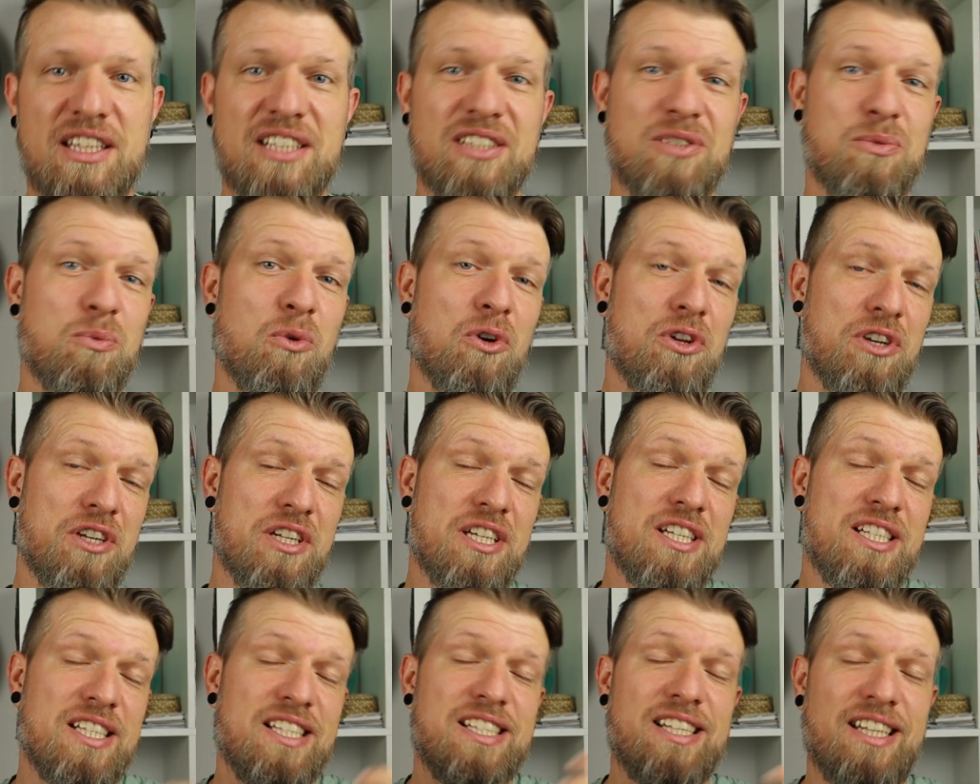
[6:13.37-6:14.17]
This one
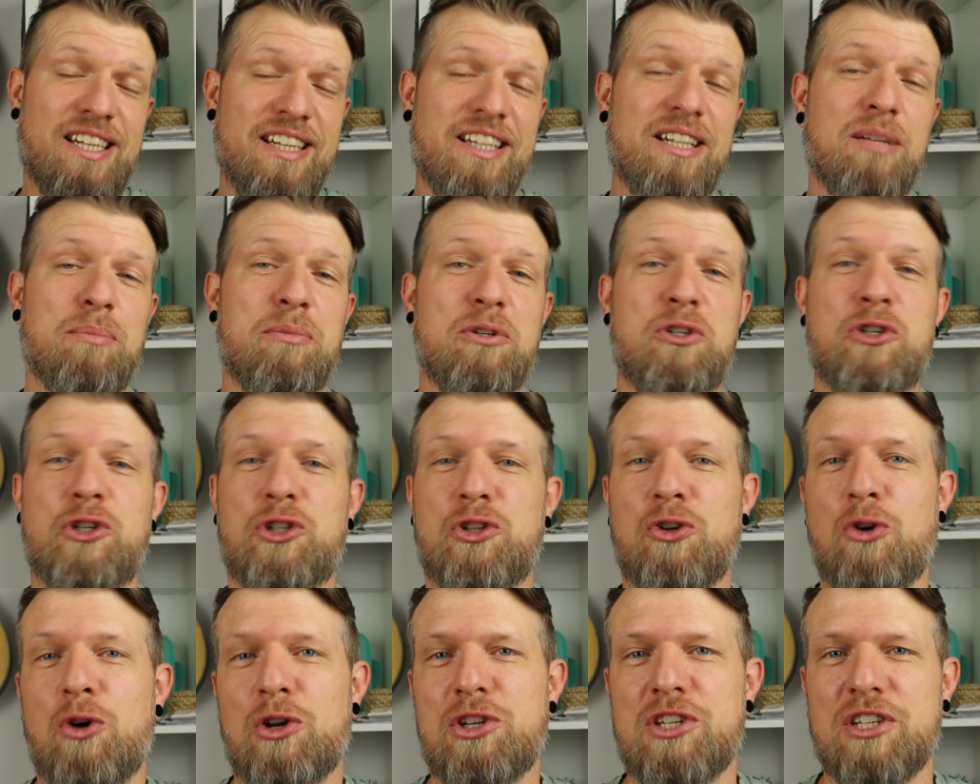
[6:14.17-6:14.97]
is a little bit
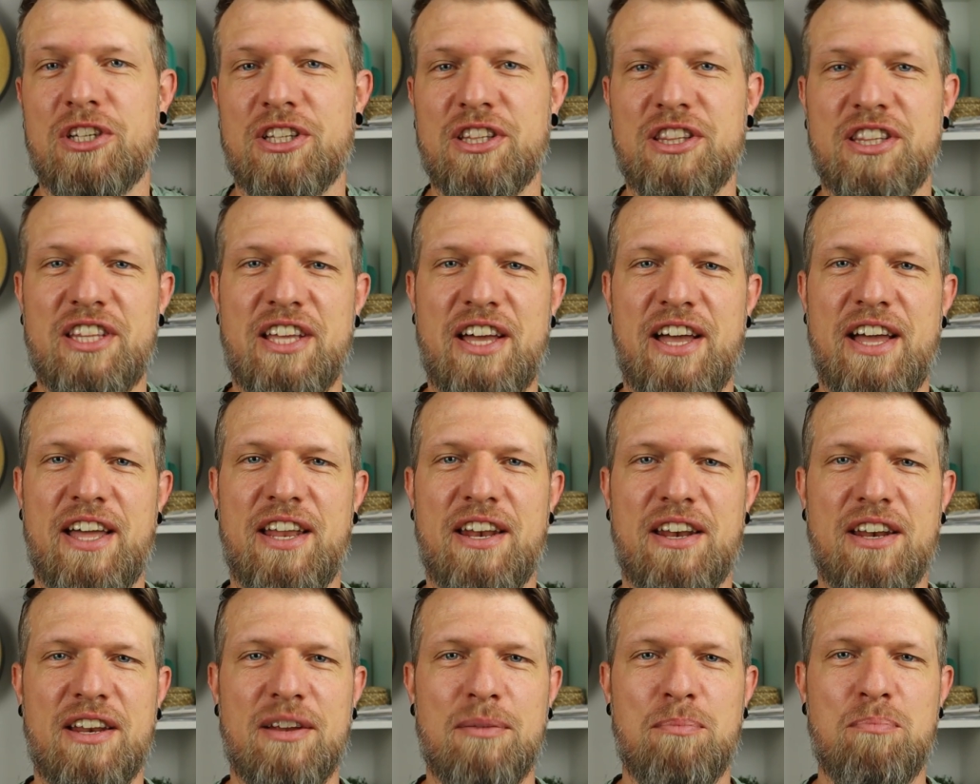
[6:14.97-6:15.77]
shorter
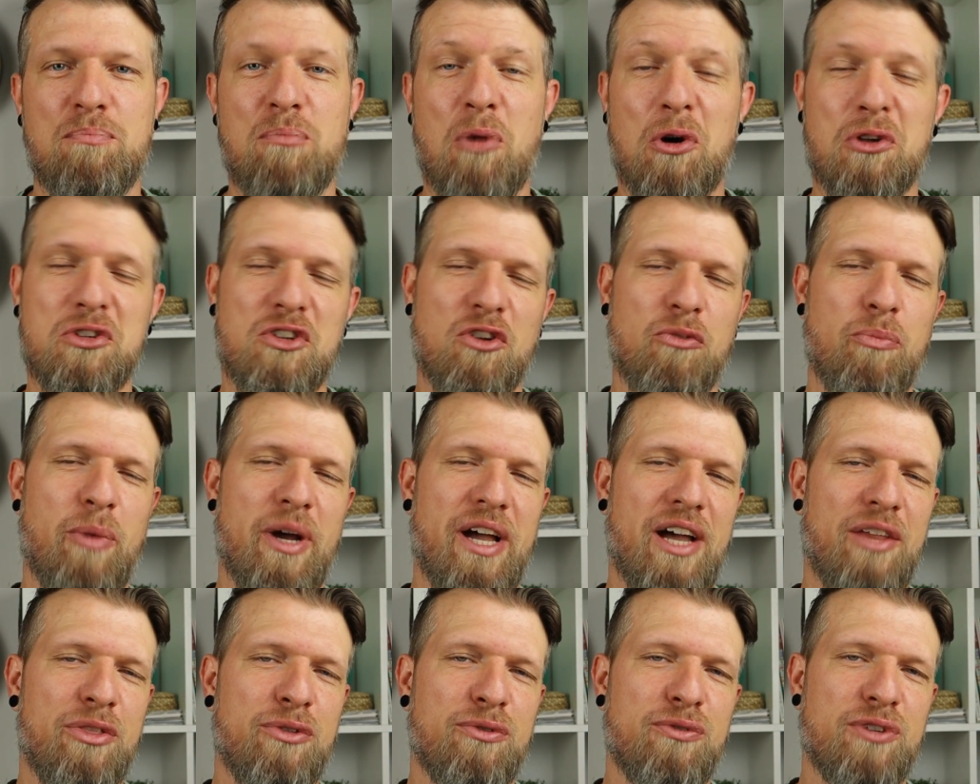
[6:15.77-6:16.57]
than most of
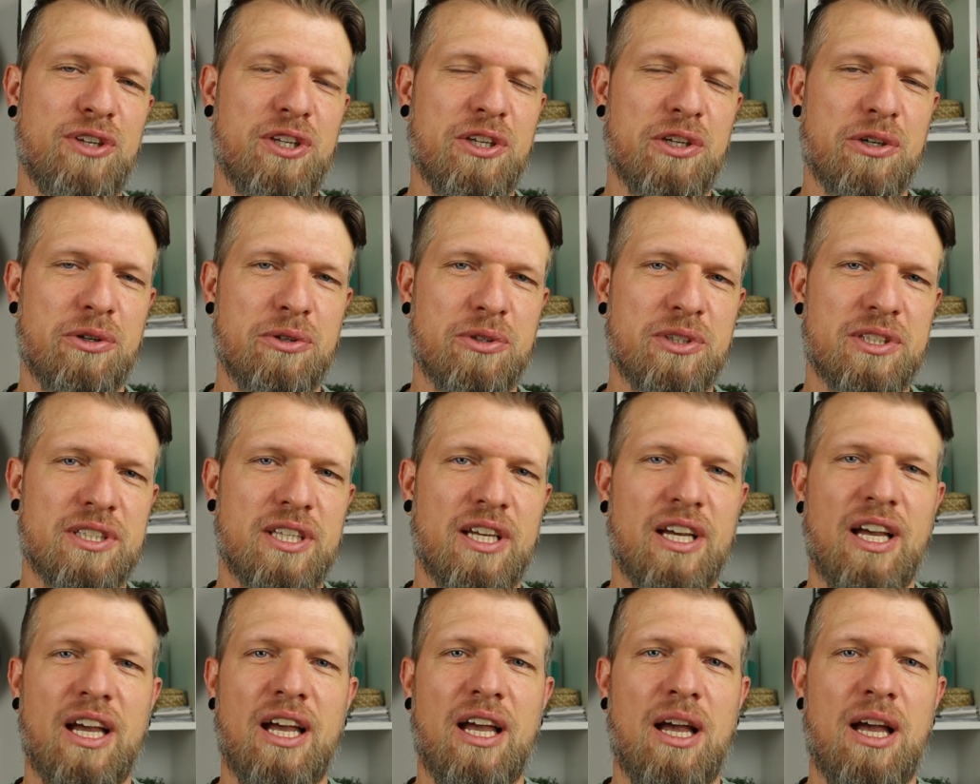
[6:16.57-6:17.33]
my other videos,